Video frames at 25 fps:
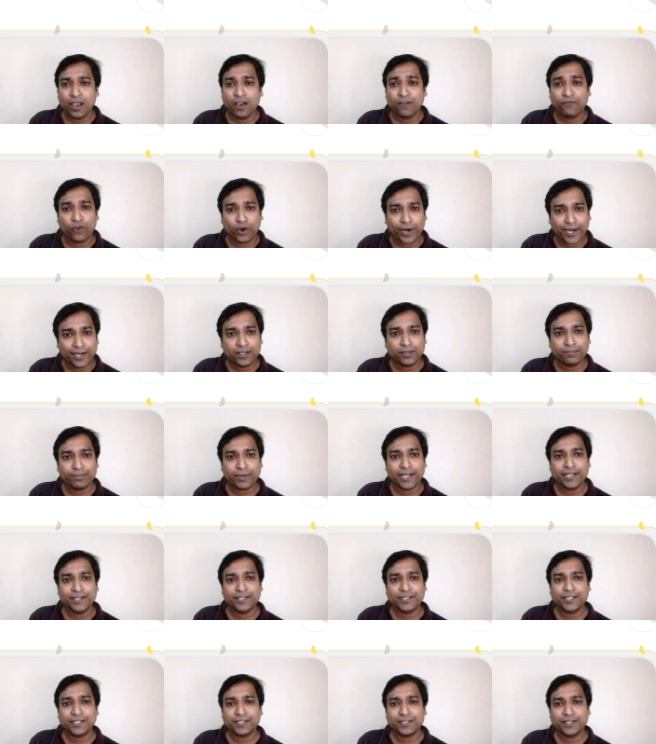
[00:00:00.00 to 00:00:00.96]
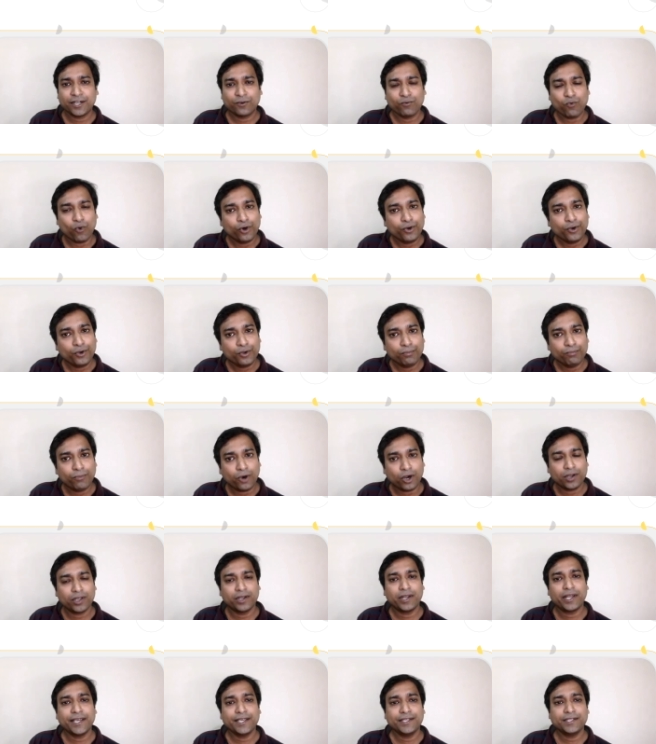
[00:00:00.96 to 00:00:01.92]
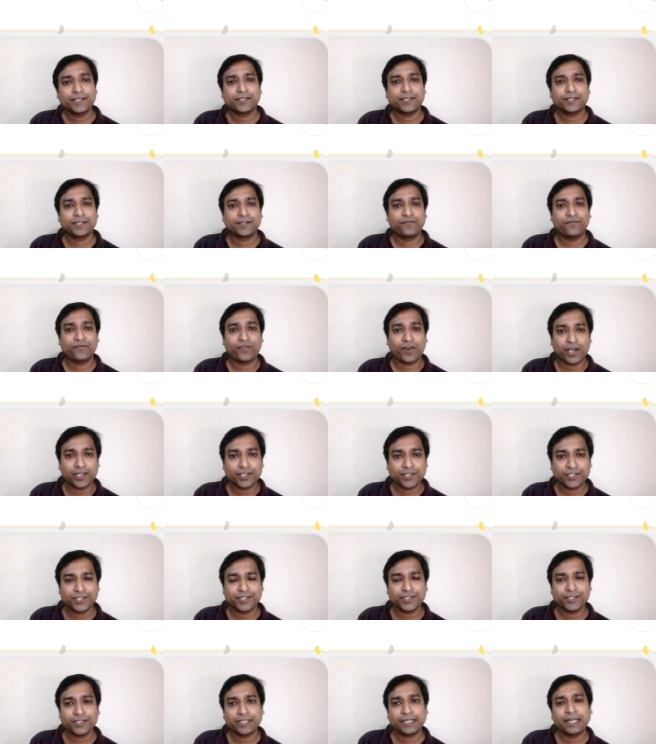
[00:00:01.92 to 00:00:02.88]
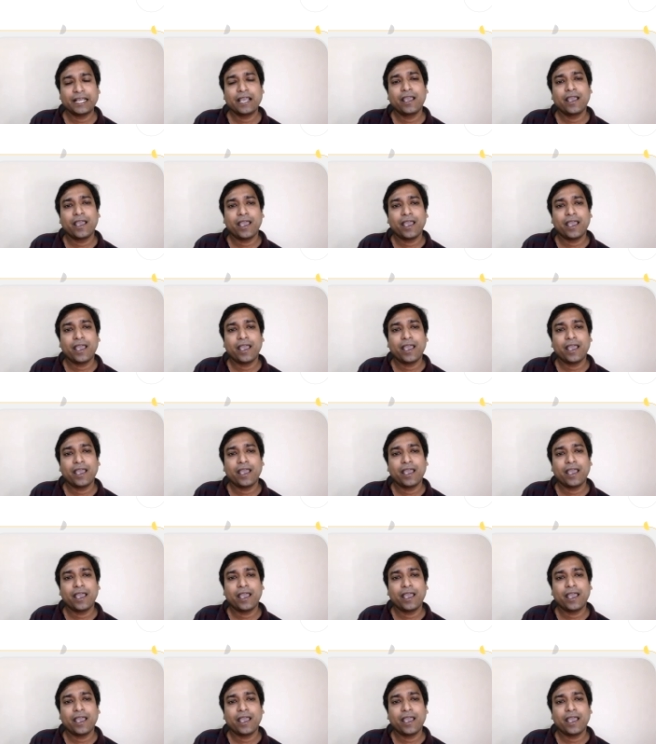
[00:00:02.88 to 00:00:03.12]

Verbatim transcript: for enterprises that want to modernize faster